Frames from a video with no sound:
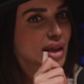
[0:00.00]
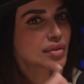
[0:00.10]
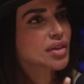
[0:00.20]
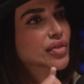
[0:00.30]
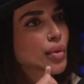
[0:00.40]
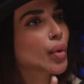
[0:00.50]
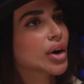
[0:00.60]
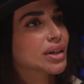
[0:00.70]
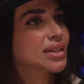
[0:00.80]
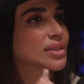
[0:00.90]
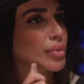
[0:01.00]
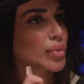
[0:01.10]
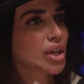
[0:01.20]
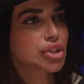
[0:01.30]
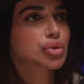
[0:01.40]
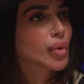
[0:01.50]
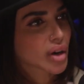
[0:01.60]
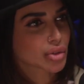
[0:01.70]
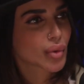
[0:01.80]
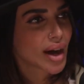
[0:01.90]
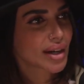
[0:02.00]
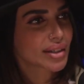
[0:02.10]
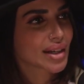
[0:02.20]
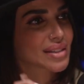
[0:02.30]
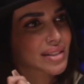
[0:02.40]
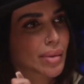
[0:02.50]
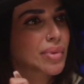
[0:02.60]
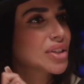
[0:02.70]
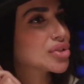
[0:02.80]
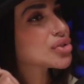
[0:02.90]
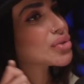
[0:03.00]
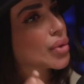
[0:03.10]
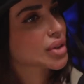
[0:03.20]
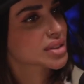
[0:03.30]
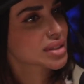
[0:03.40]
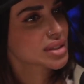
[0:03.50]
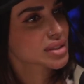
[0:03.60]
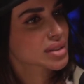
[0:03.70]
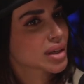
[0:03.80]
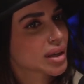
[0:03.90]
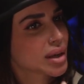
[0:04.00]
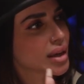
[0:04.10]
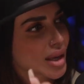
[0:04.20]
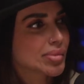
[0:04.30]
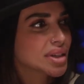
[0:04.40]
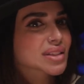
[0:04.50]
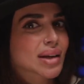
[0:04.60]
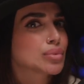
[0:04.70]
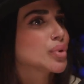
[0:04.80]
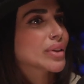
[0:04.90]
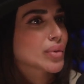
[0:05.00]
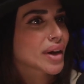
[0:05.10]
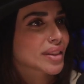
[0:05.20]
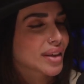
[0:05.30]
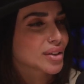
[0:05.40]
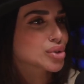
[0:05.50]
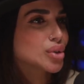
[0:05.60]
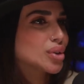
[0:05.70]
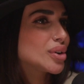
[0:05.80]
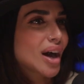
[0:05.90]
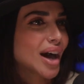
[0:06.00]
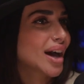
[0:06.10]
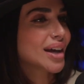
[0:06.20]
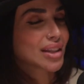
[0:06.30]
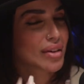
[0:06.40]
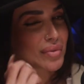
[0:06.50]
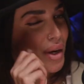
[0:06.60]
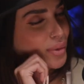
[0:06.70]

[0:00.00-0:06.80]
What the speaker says: even if the work doesn't reach worldwide and somebody just notices, it means that I'm doing the right thing. So I love my